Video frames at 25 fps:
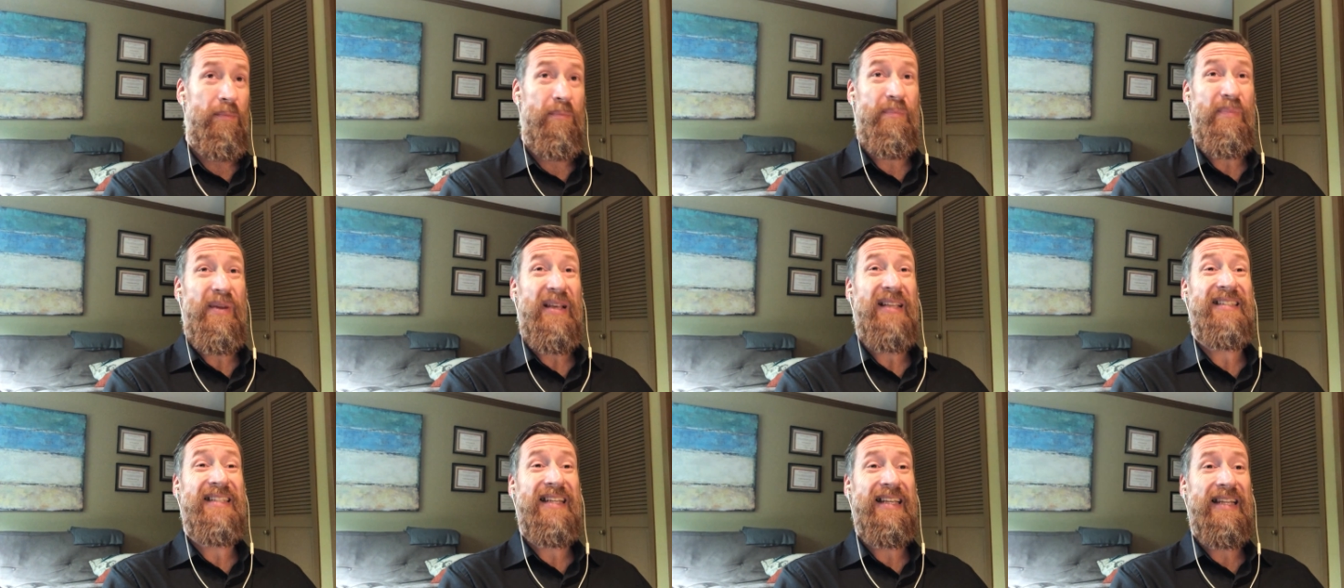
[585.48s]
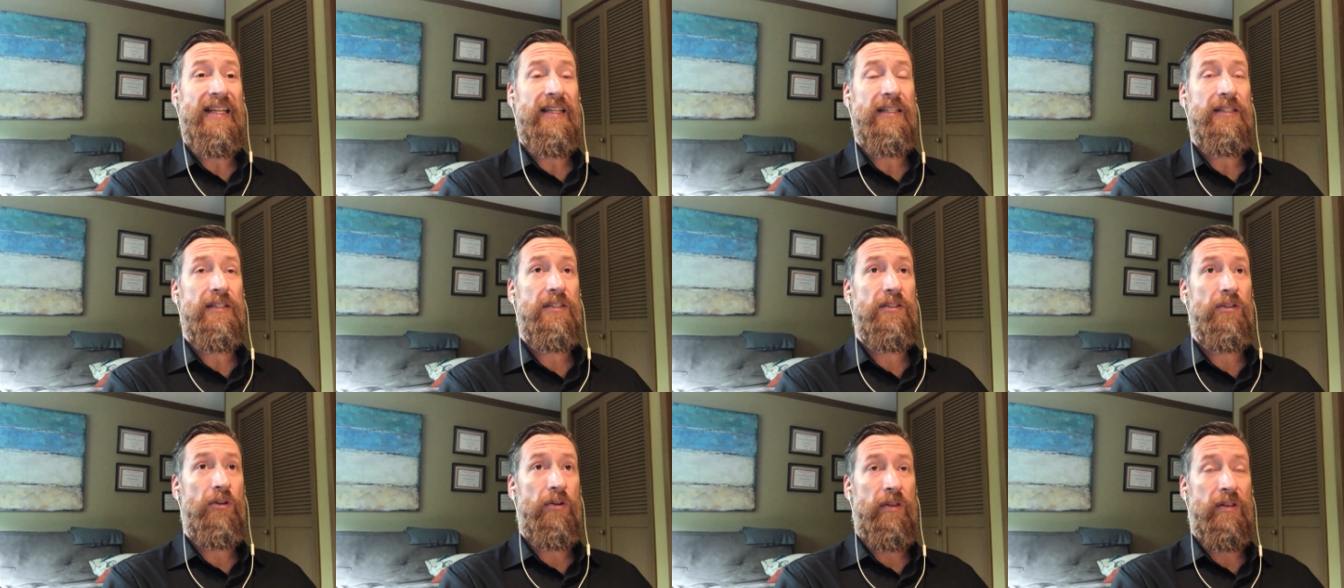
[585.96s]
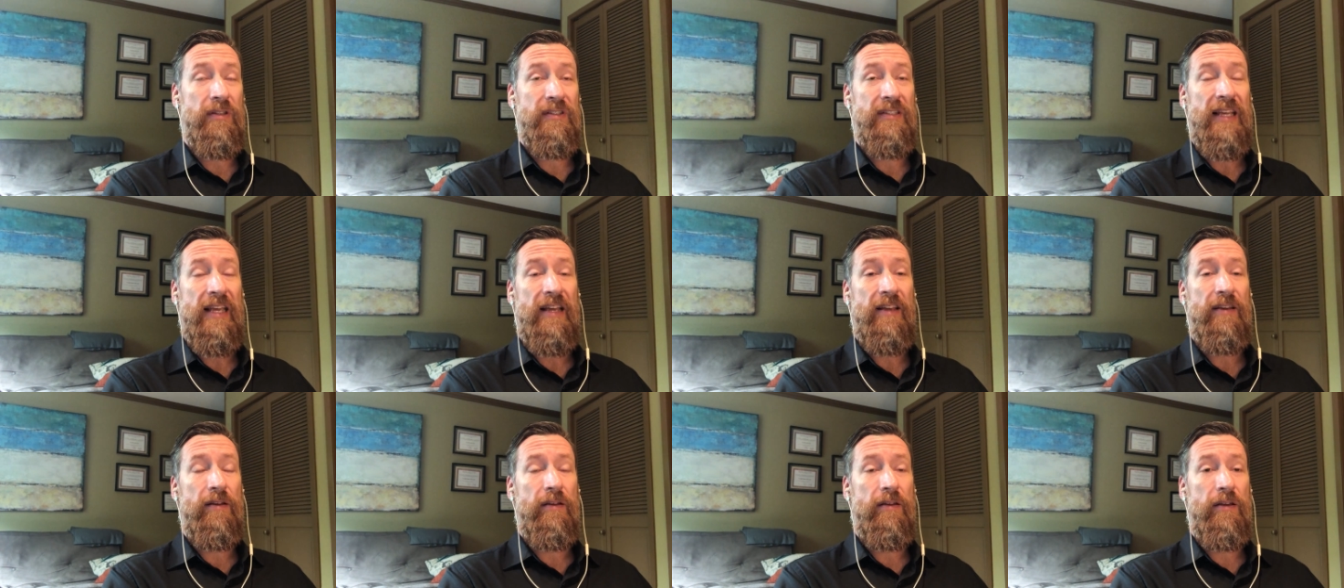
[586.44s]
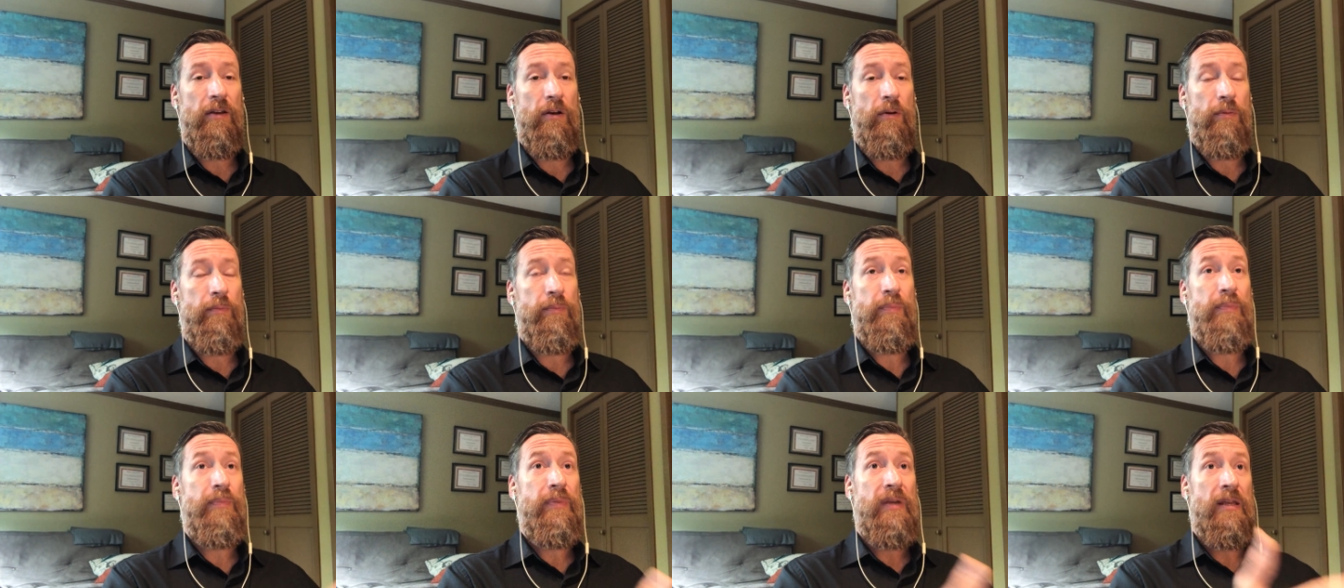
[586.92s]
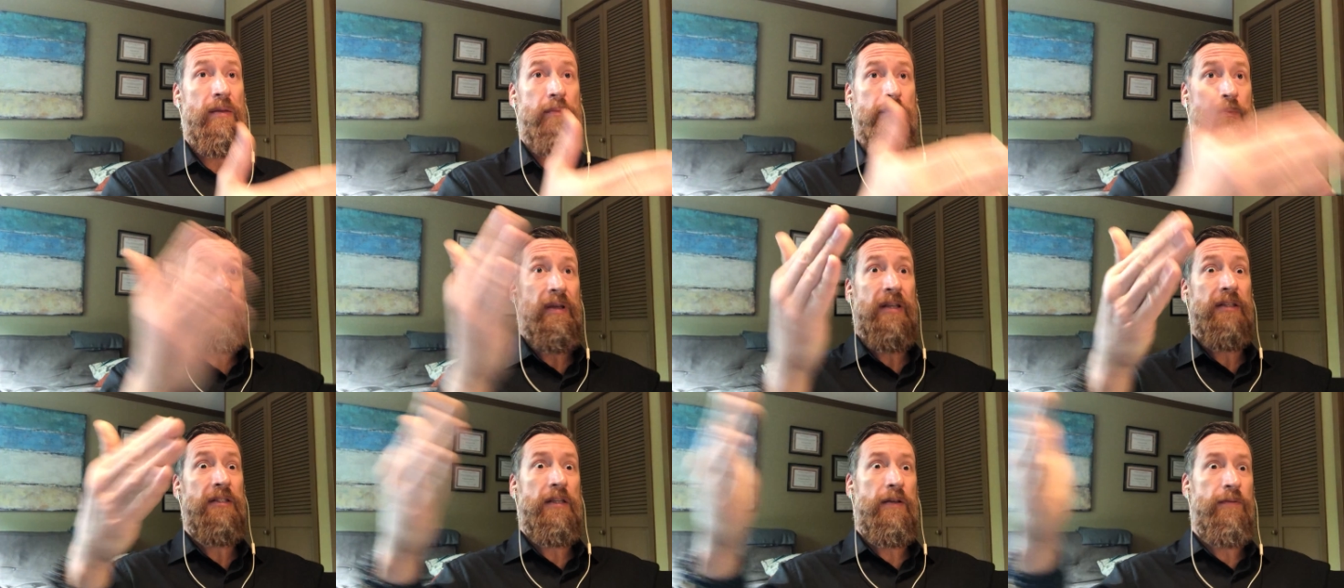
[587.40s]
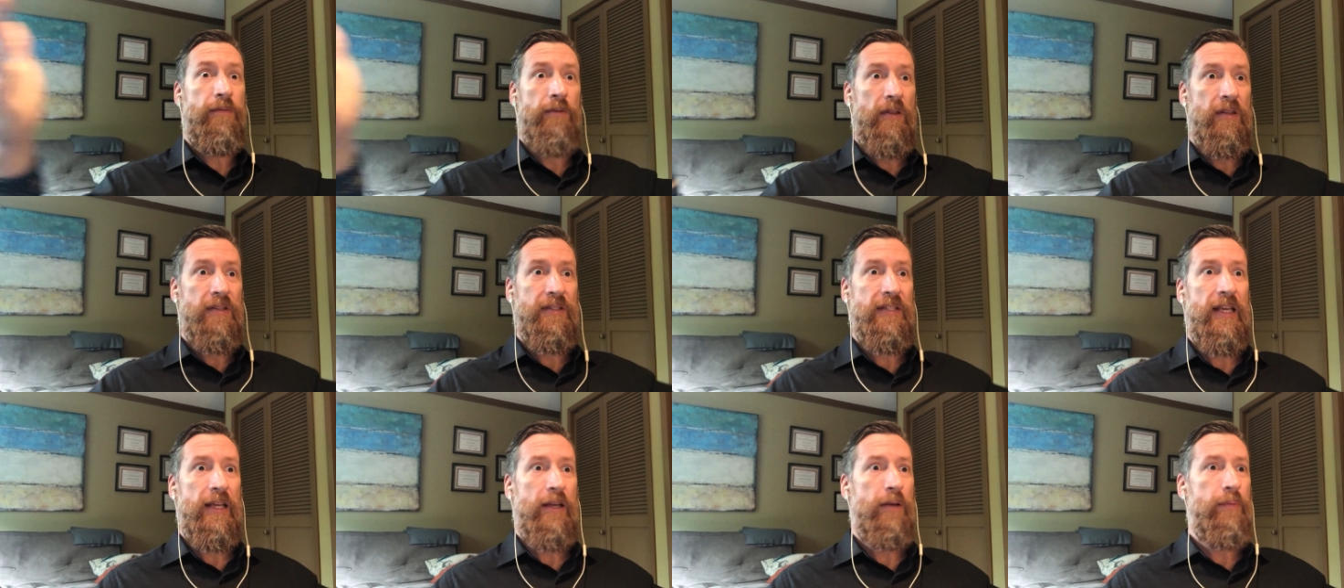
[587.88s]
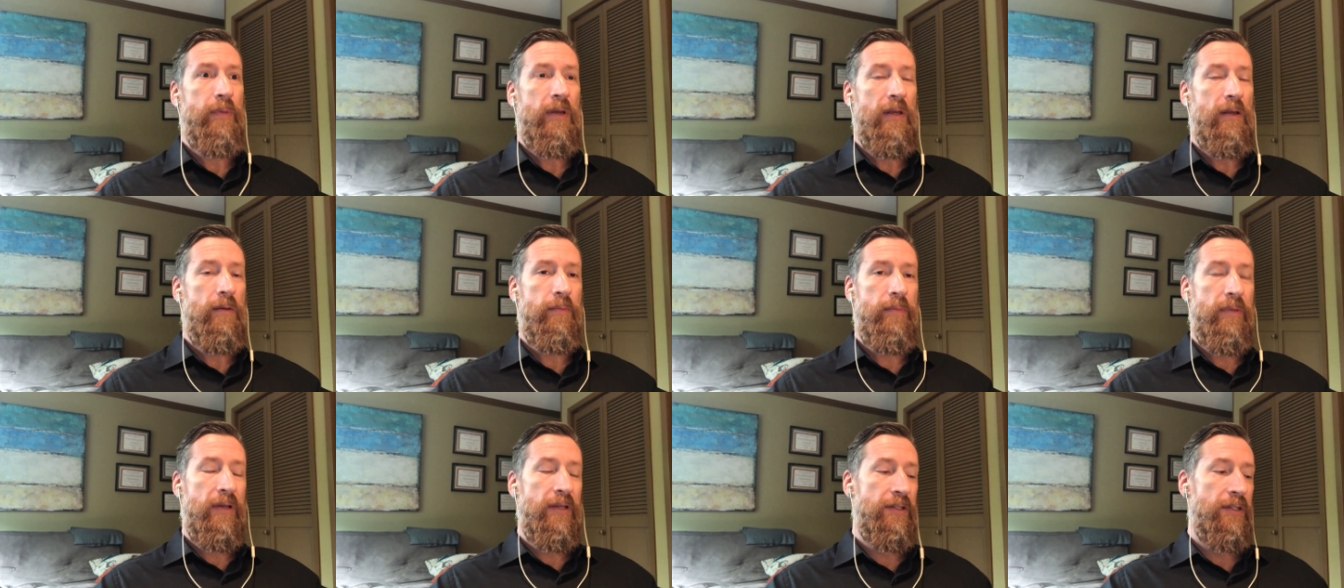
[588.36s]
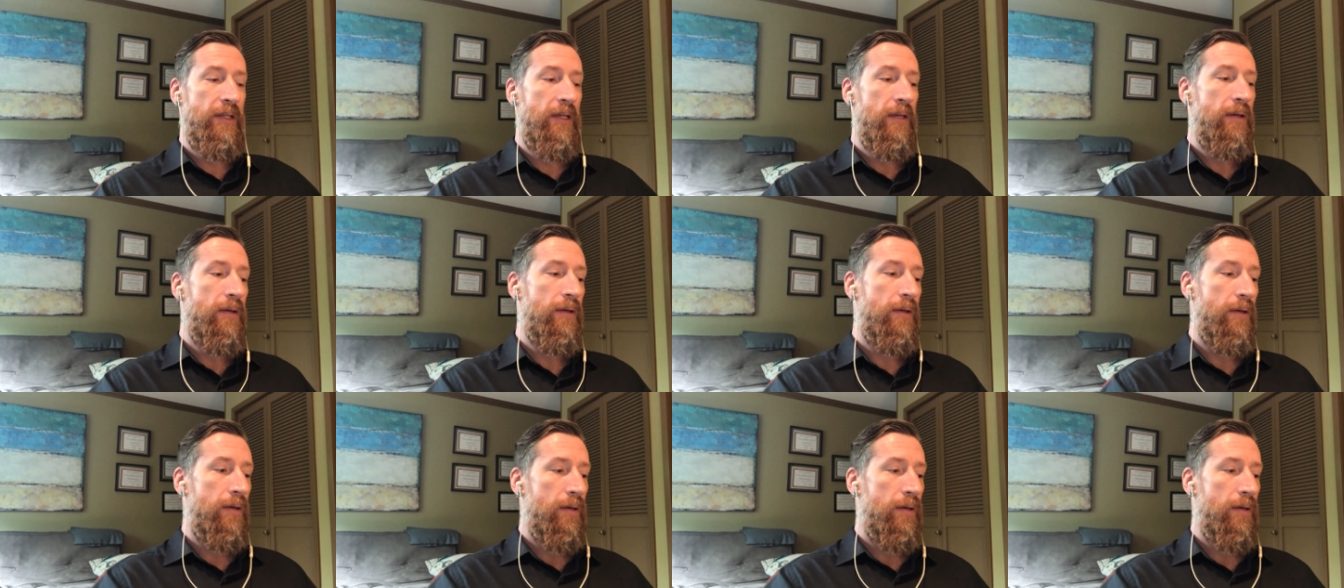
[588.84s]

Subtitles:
busyness, so the sake of, you know, being busy for the sake of being busy.